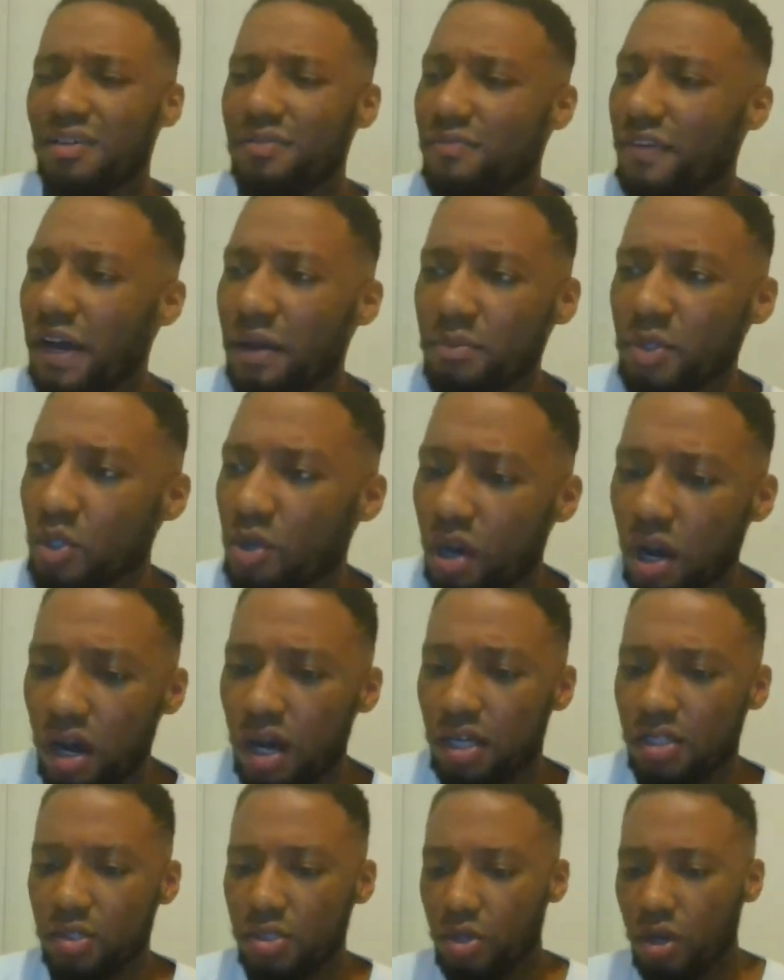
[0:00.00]
Fam, you
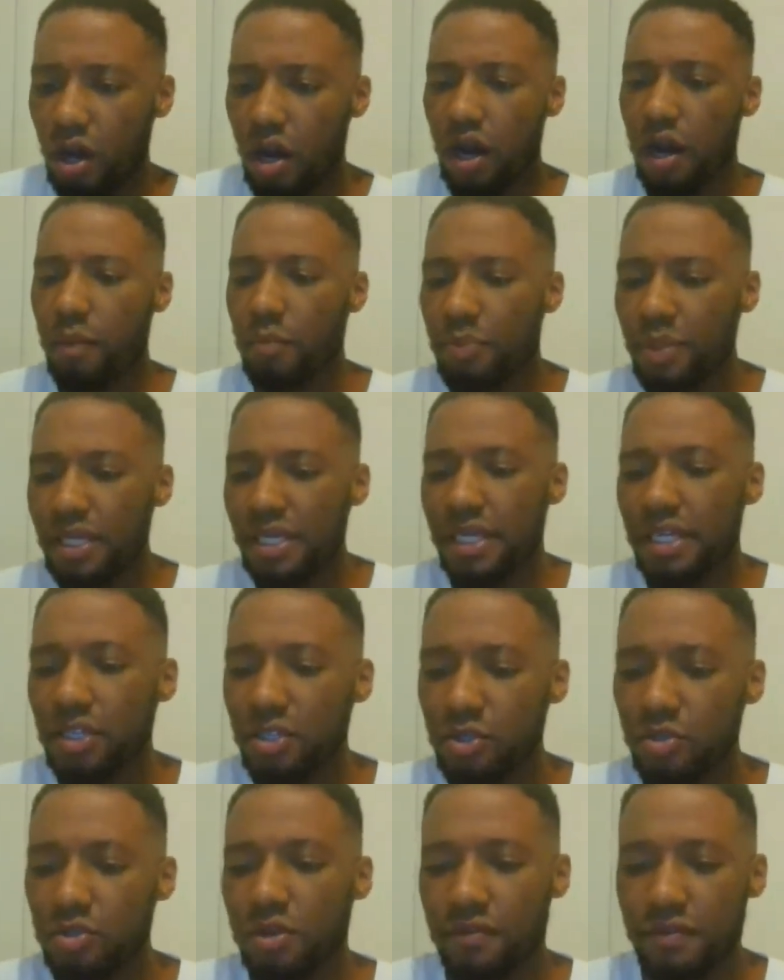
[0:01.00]
can't you can't be
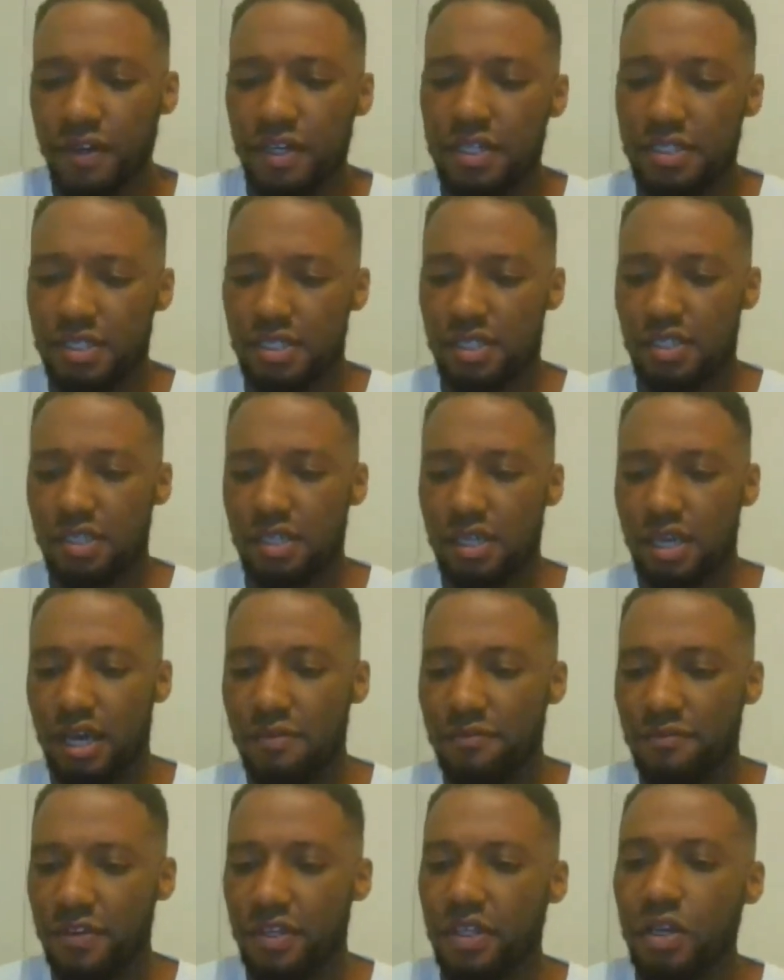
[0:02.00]
in university
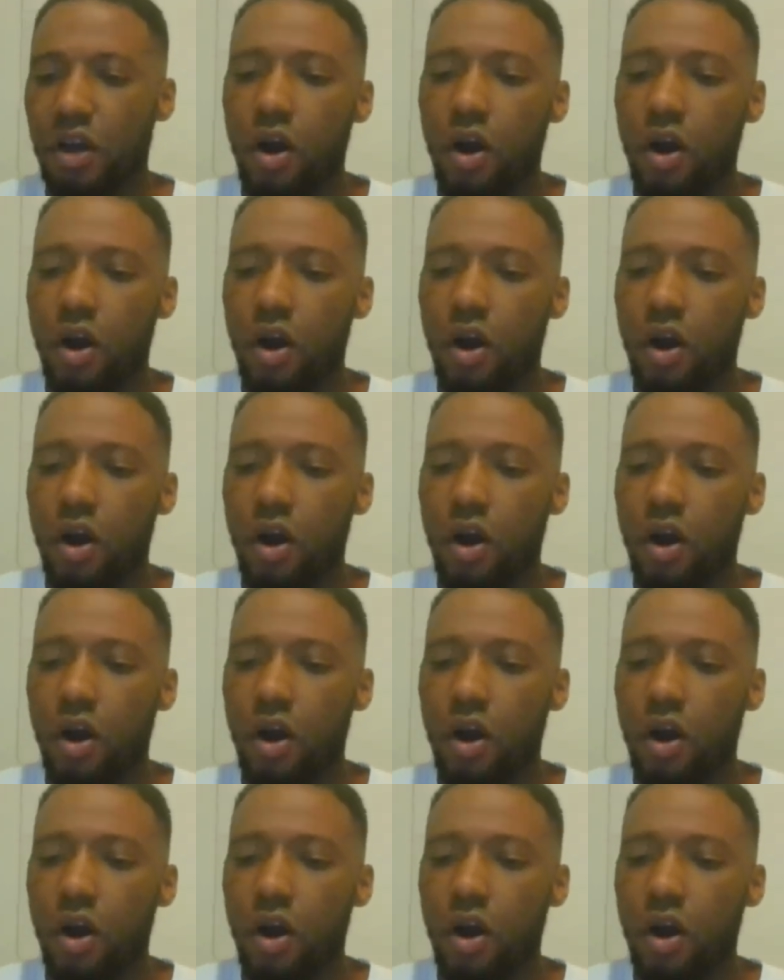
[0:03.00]
and think,